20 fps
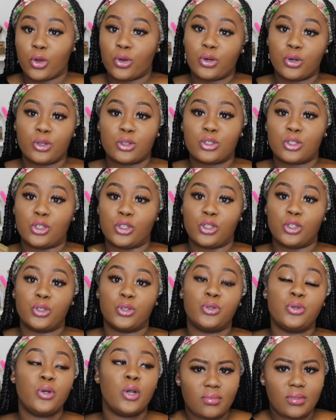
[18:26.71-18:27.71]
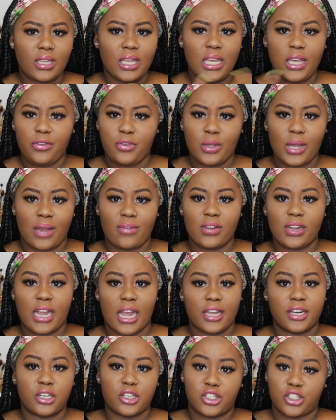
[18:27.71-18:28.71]
Kudos to you. If you haven't
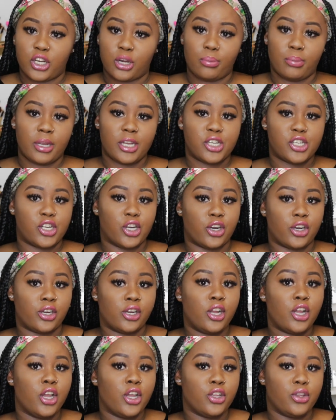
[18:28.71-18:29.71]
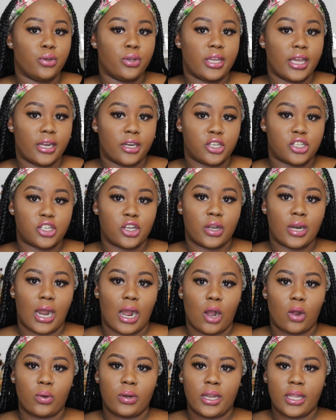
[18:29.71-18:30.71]
gotten a shirt, make sure you get a shirt.
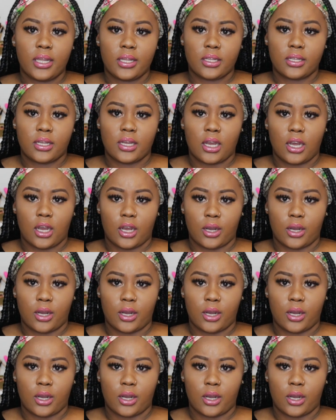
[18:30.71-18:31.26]
I'll link